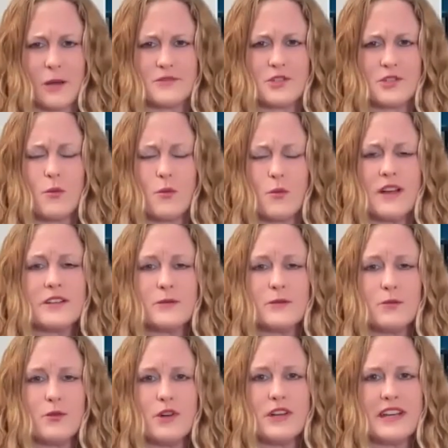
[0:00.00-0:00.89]
So what
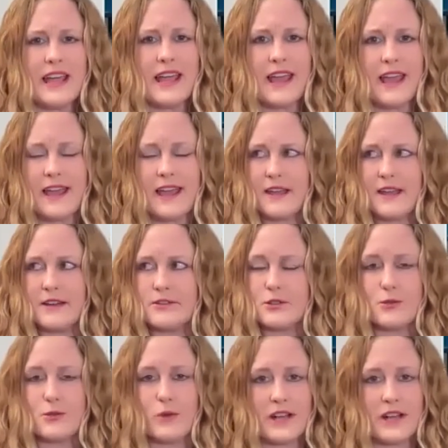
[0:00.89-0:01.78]
would a
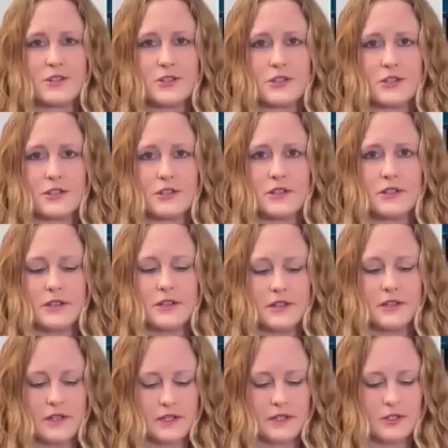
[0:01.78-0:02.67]
director
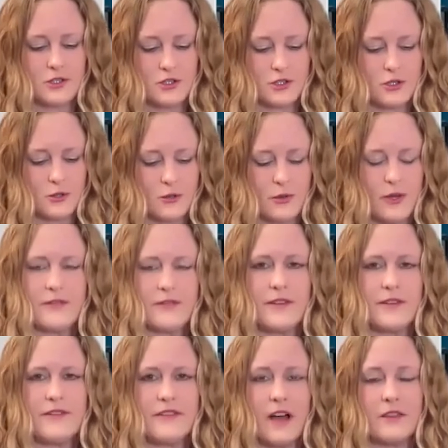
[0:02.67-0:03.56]
do if they
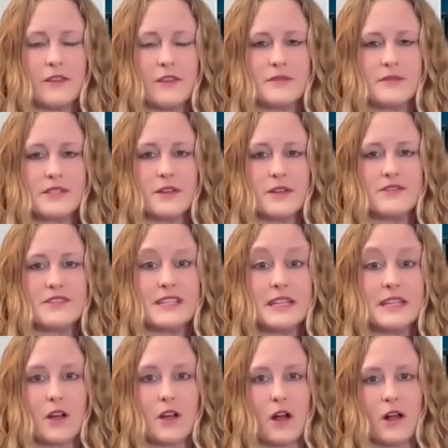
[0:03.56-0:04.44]
found themselves in
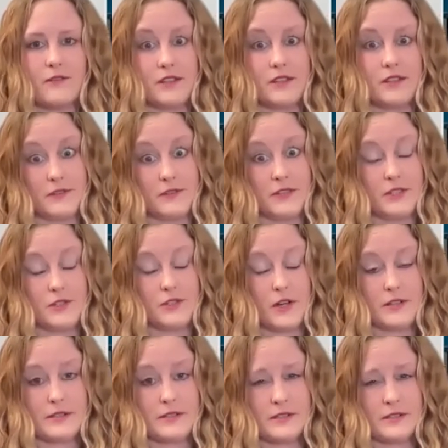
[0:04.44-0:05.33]
a conflict of
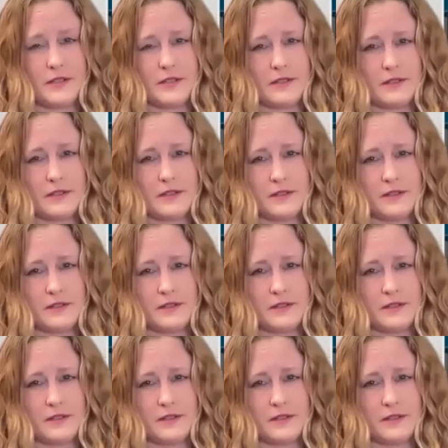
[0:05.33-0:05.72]
interest?